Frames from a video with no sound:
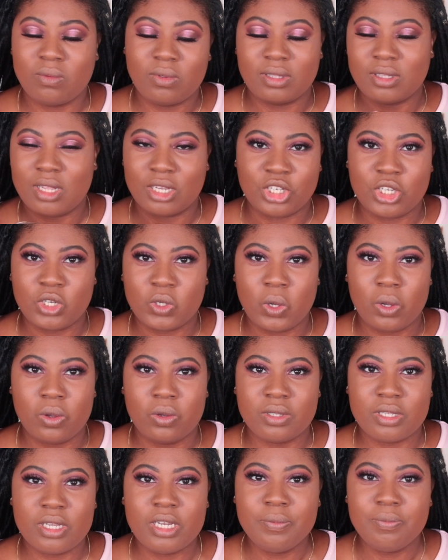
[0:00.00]
that she
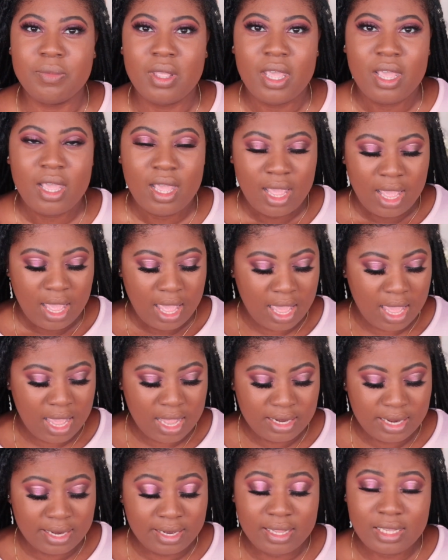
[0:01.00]
calls it.
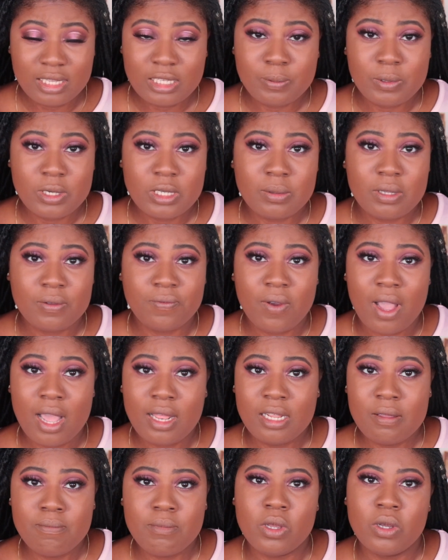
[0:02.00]
And it is supposed to be
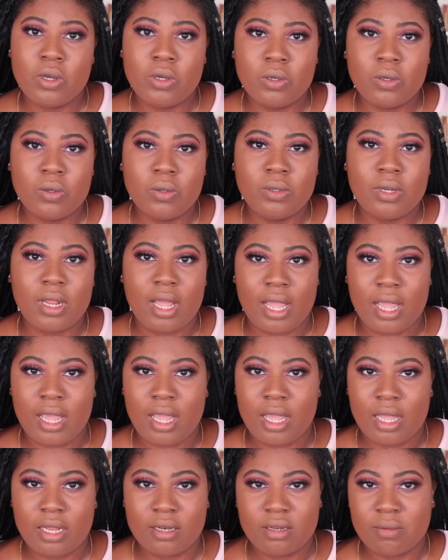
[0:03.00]
finely milled
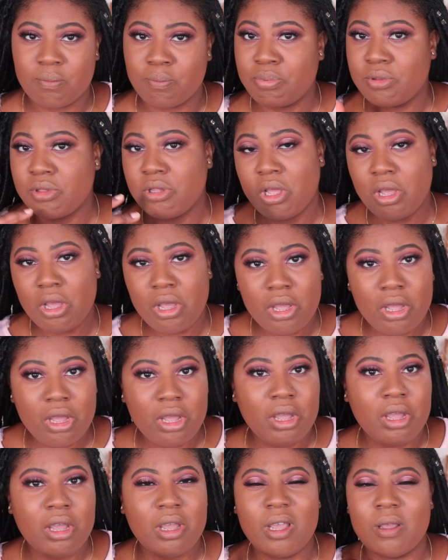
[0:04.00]
and
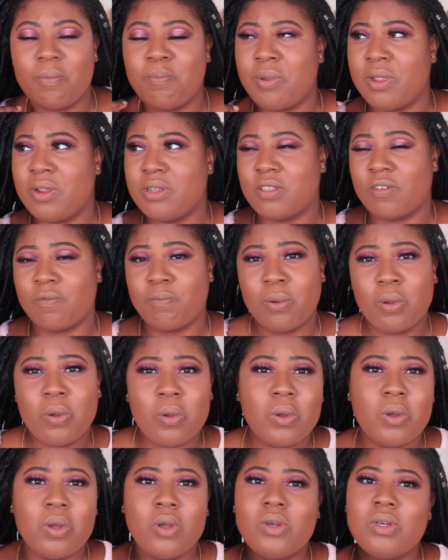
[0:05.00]
blur appearance of
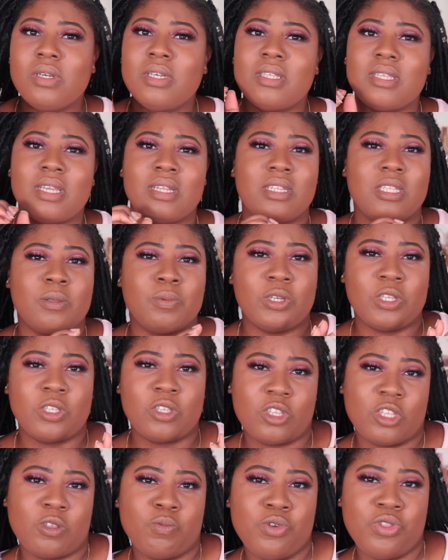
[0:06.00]
pores, and it's supposed
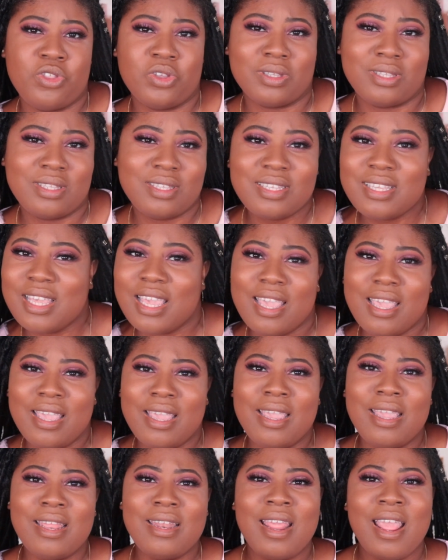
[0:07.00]
to smooth your
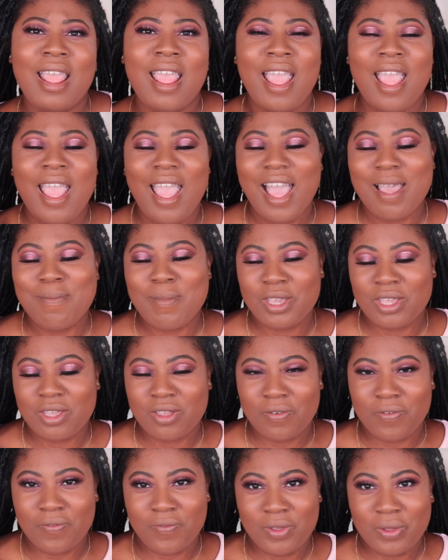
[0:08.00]
skin and make
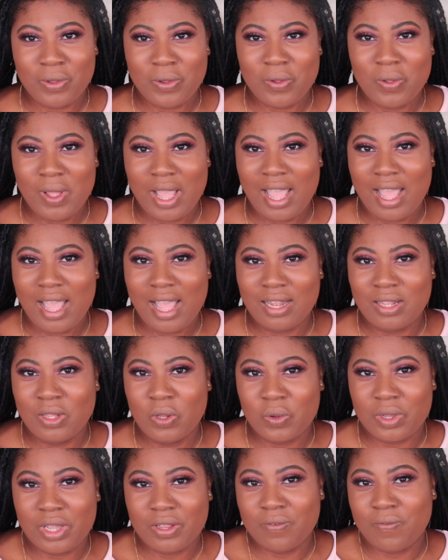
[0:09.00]
you
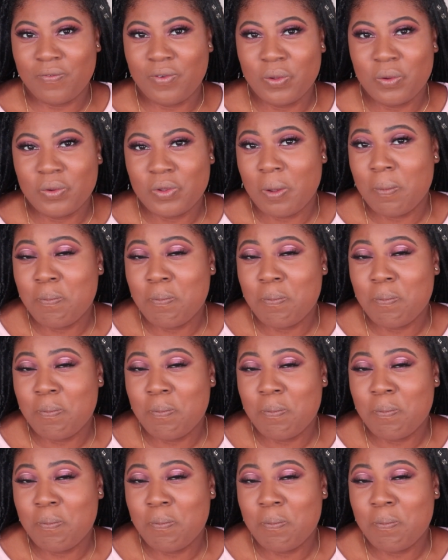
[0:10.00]
look and feel your